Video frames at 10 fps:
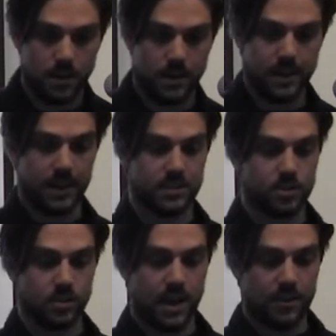Uh,
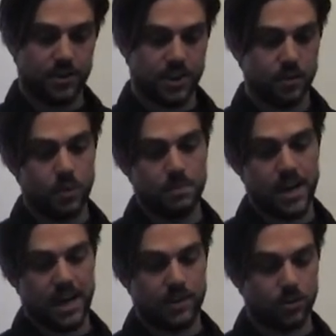so everything we
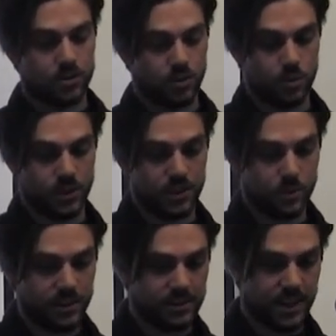made also with, the,
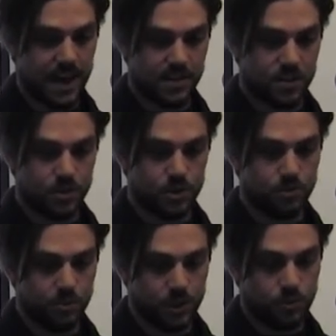with this analysis, we, we